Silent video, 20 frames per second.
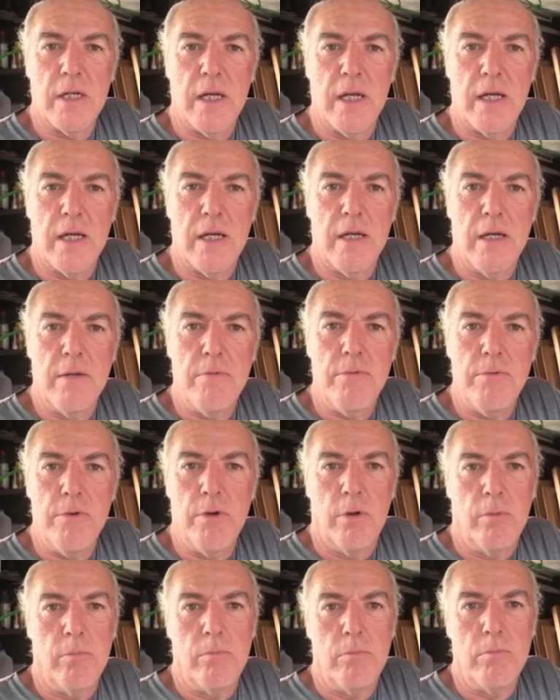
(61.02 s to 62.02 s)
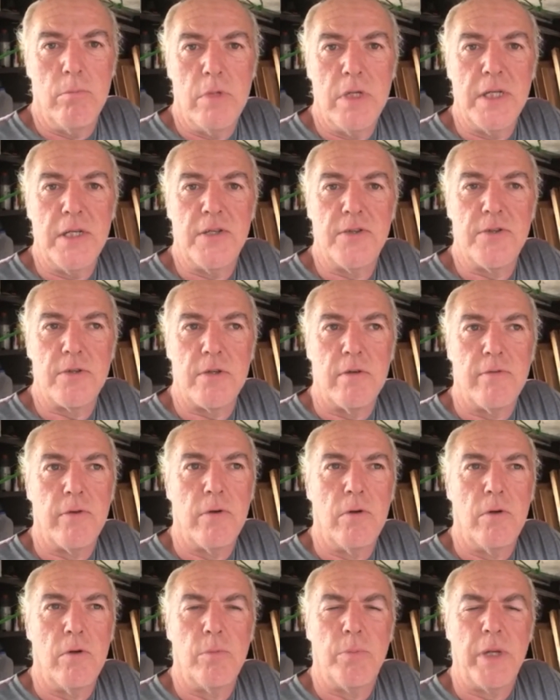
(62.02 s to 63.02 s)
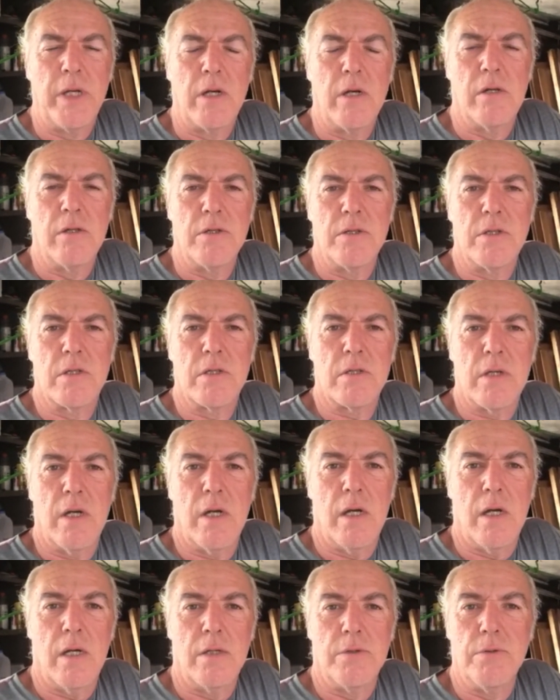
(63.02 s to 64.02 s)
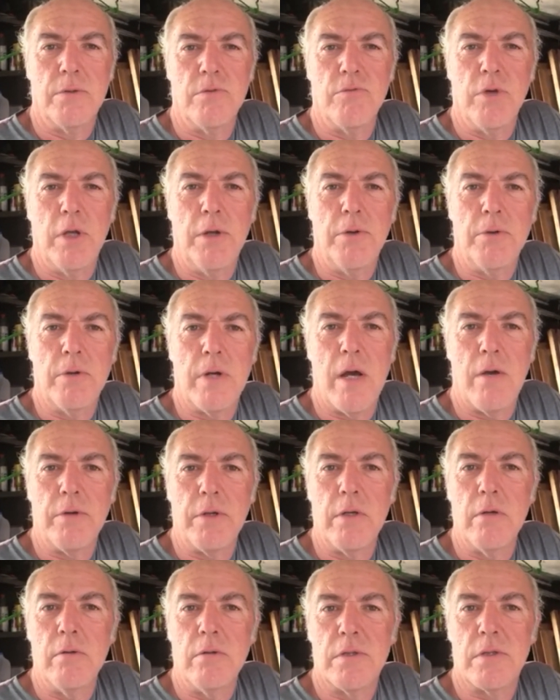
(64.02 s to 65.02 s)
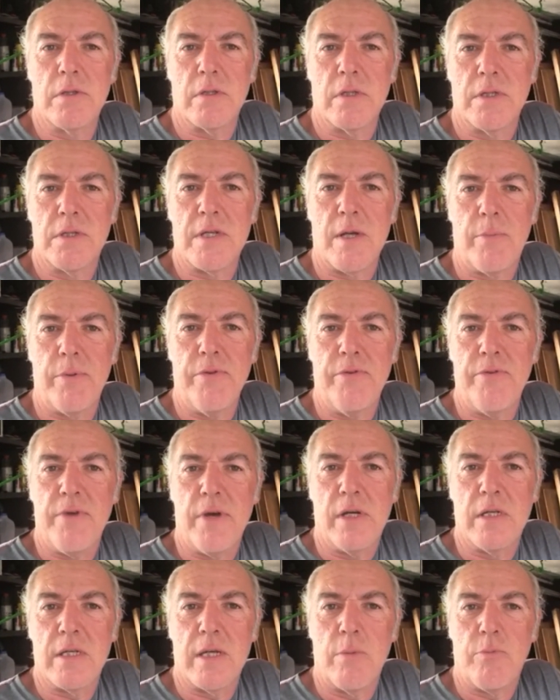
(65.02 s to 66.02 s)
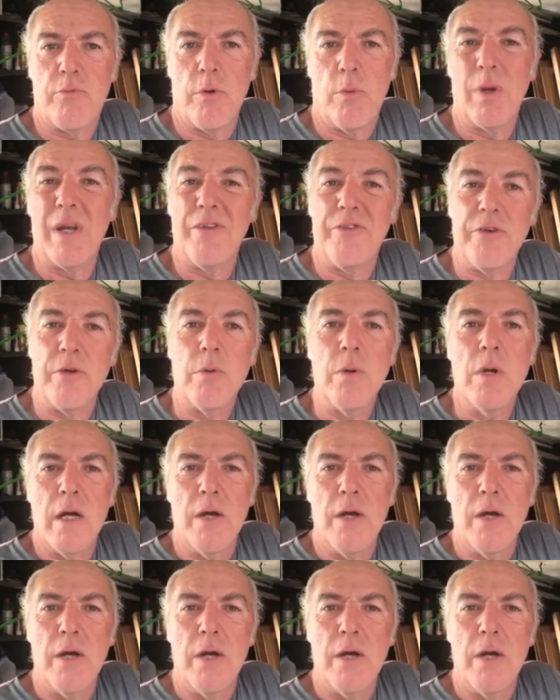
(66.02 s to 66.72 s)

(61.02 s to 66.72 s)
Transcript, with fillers: uh, not least of all because I don't really know how to use a tap and die set. Well, I do.